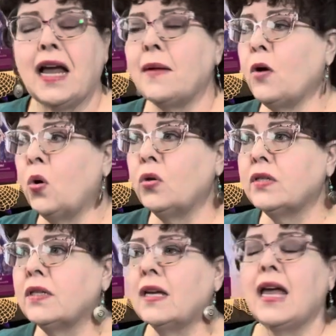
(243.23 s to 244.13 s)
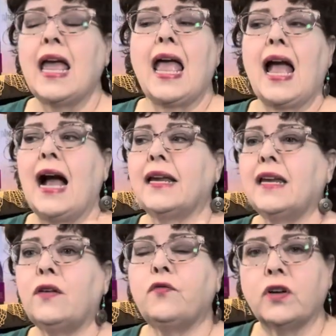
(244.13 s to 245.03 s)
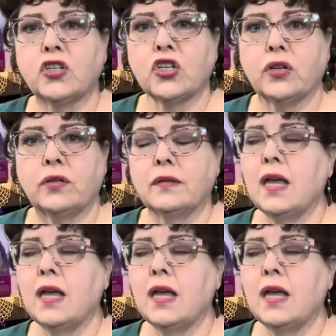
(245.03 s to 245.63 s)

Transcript: I'm old. I need functional.